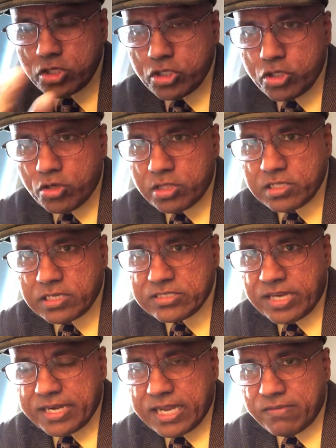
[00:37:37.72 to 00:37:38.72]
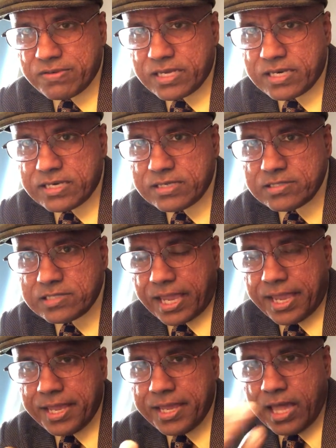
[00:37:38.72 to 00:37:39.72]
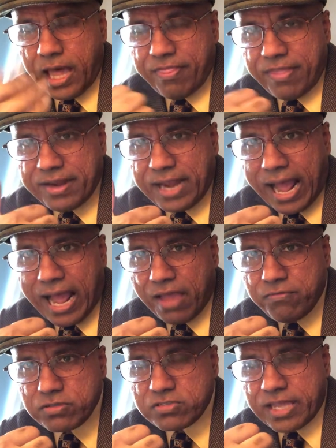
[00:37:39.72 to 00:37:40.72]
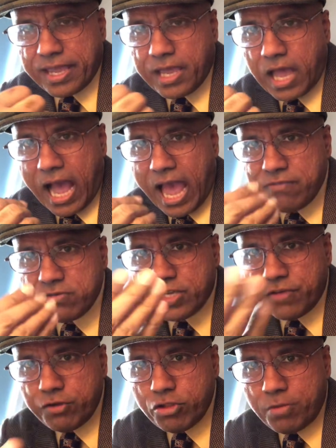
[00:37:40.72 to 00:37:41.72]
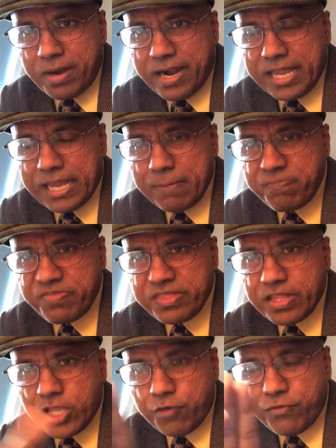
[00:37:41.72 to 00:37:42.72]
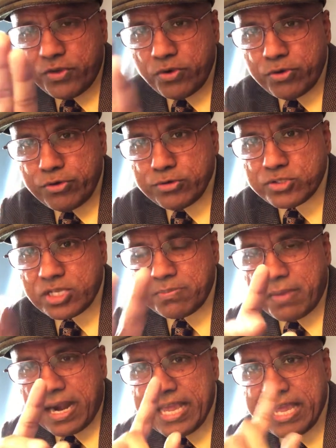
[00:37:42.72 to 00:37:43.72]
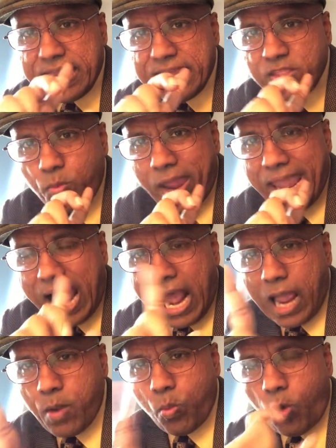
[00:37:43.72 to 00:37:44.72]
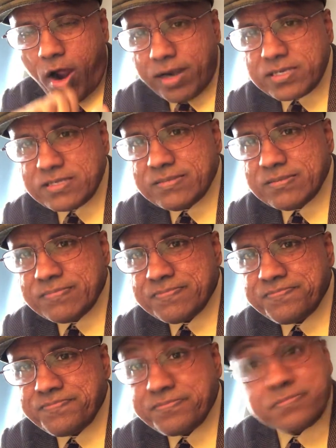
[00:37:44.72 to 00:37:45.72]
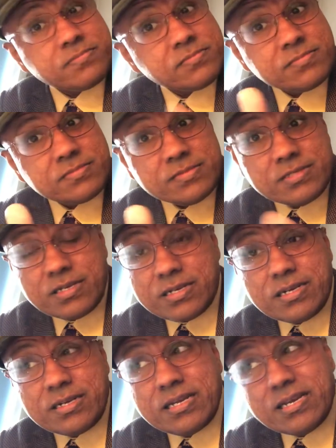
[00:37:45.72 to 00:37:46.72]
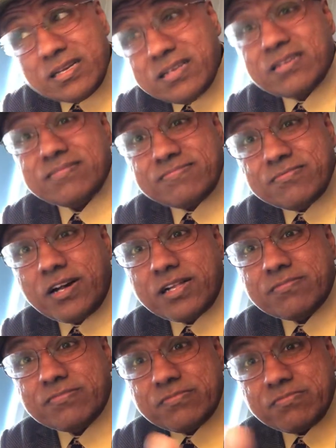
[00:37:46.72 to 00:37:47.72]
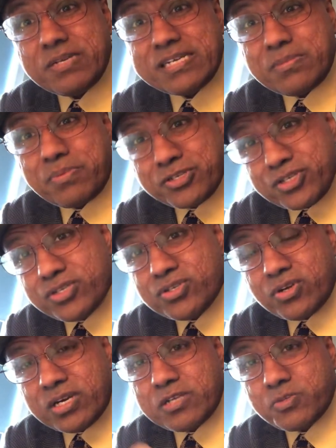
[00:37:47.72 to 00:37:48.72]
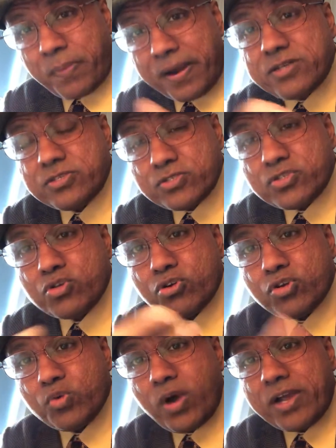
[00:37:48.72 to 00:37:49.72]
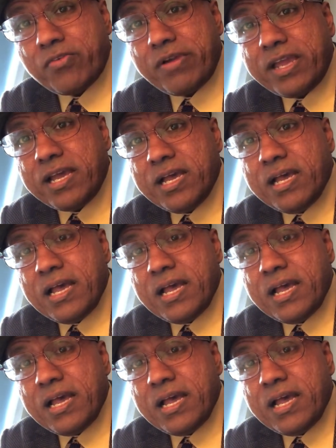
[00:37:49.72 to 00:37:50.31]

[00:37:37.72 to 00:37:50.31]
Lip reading: You're the state governor, say, then I will say, I will give you the money if you use that money in the way I want. And, well, Big Depression, you're desperate, so you agree.